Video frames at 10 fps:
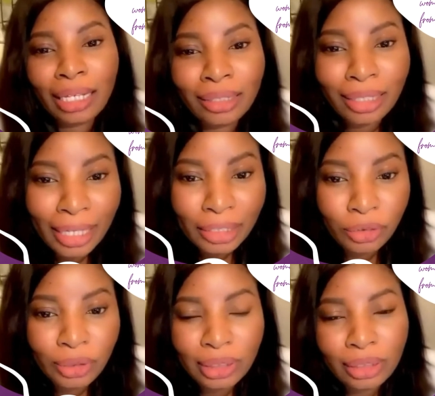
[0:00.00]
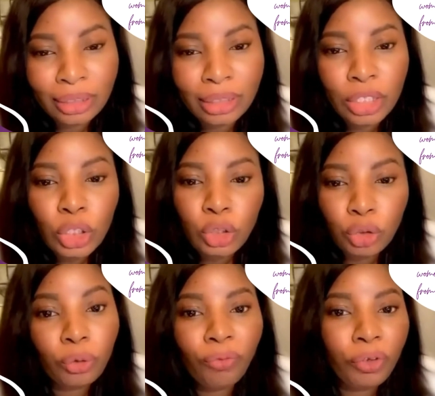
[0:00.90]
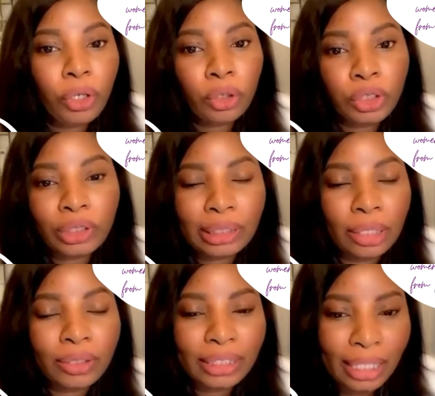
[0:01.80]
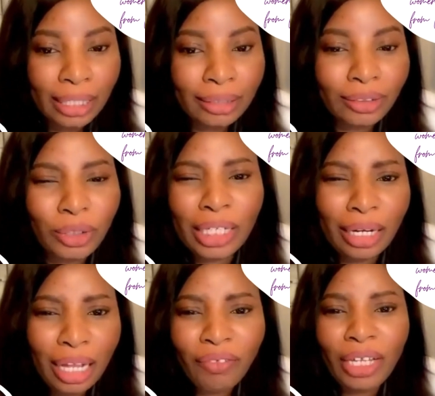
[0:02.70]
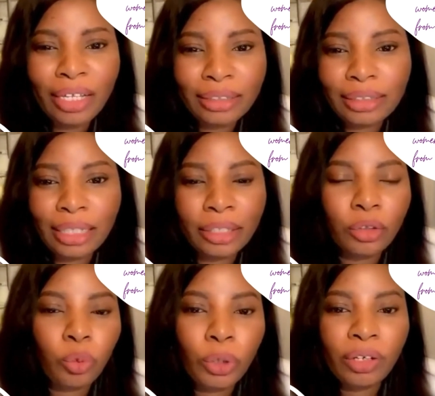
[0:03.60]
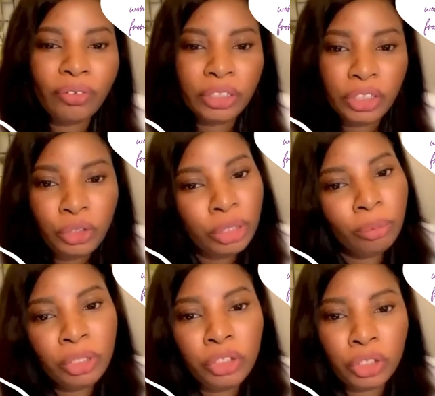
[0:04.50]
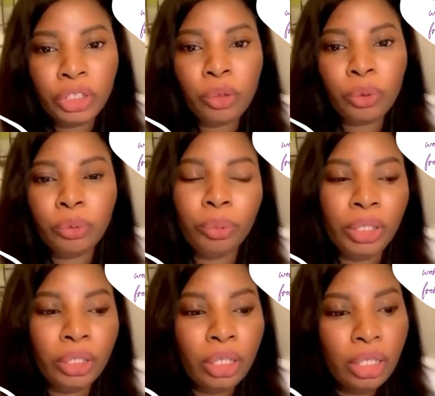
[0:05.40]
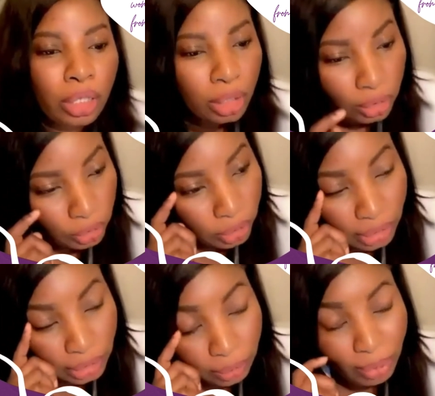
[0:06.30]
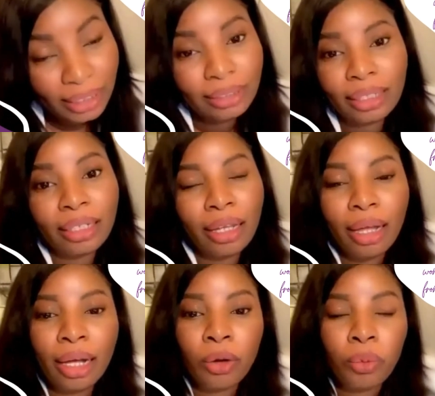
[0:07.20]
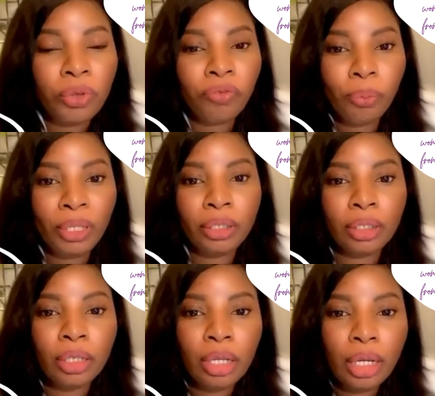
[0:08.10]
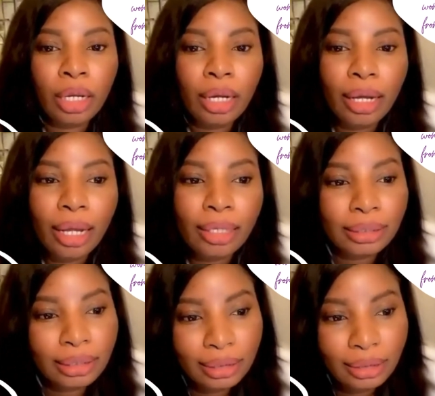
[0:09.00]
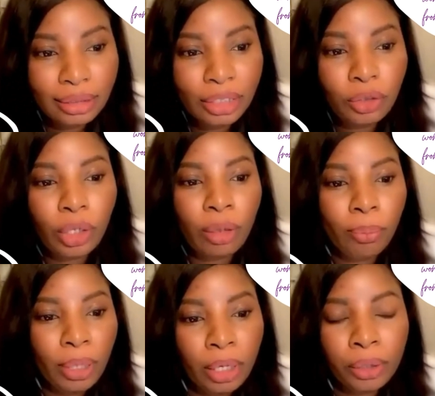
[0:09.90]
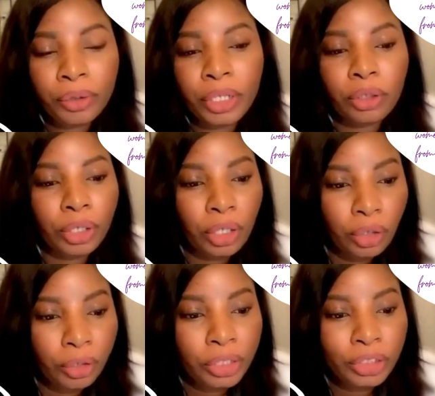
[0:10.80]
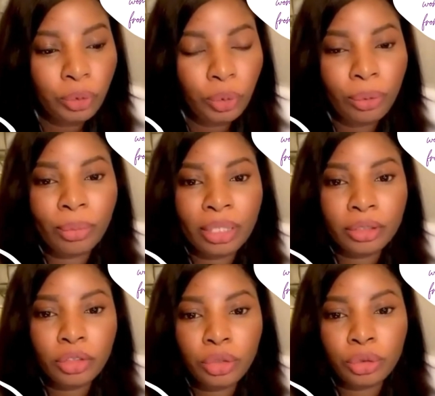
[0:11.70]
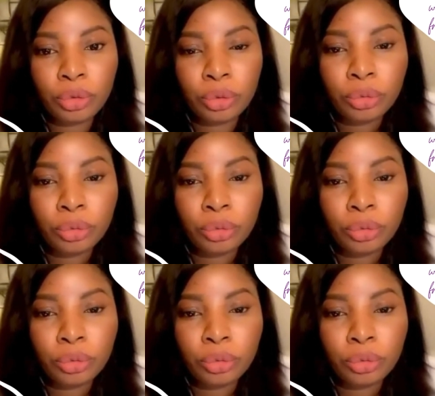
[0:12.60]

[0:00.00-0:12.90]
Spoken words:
diagnosis through free ultrasound scans, so they can have a head start on whatever the treatment journey would be. So this is basically how we've been assisting or empowering or encouraging women to